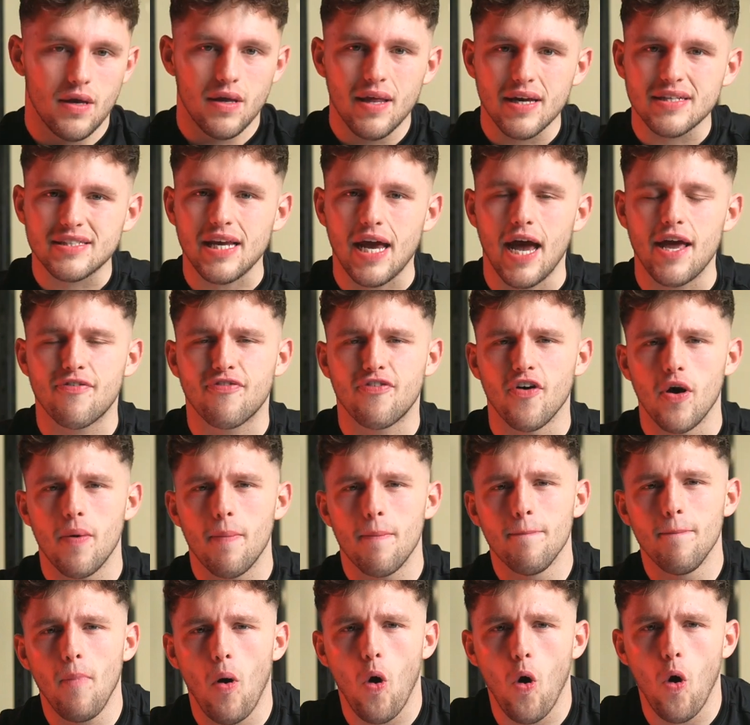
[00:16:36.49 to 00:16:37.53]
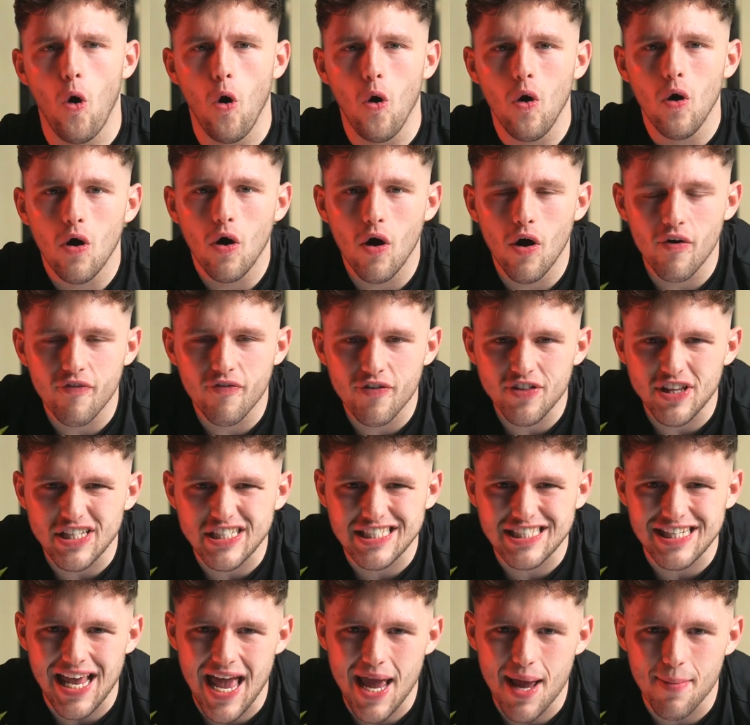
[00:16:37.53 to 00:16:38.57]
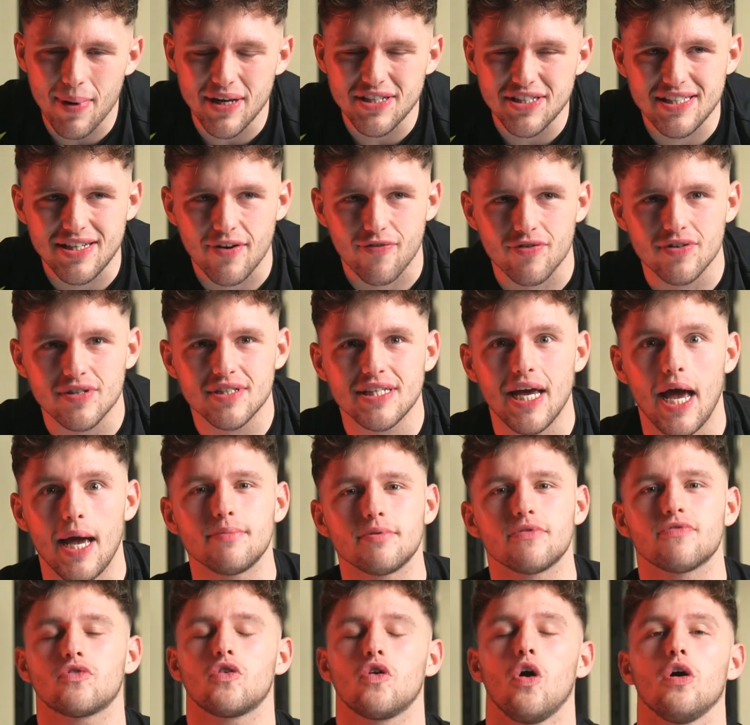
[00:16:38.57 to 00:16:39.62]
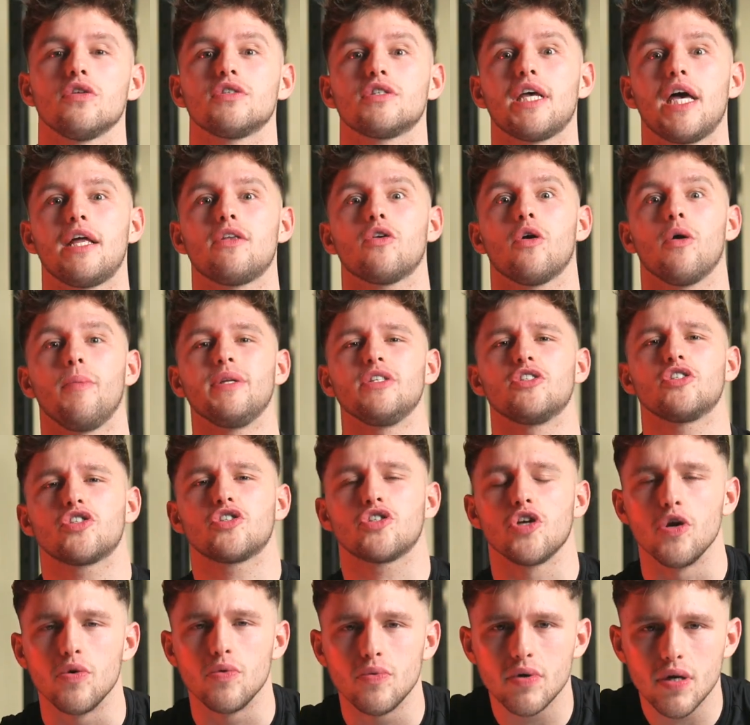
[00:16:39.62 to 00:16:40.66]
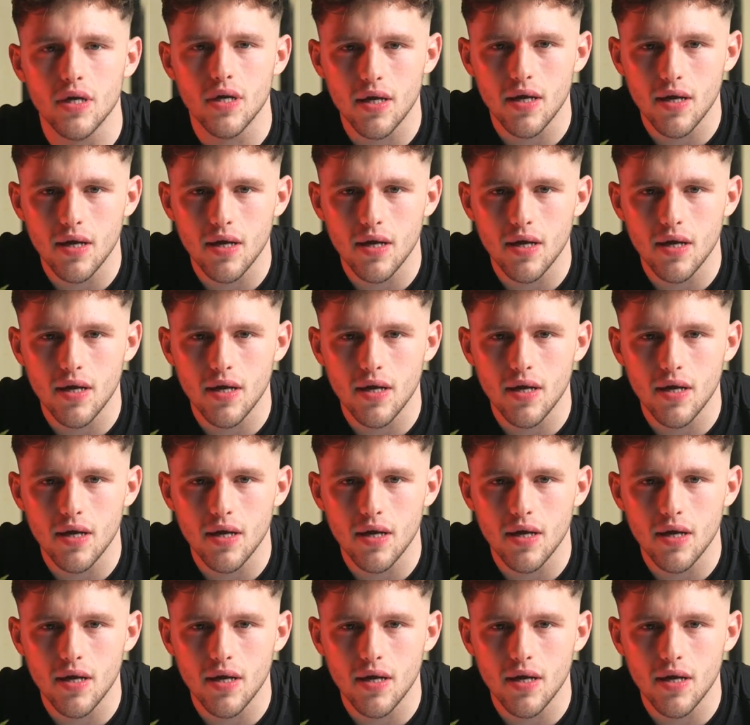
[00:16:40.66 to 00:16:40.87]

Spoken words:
Excited for more of the same and different types of content coming soon.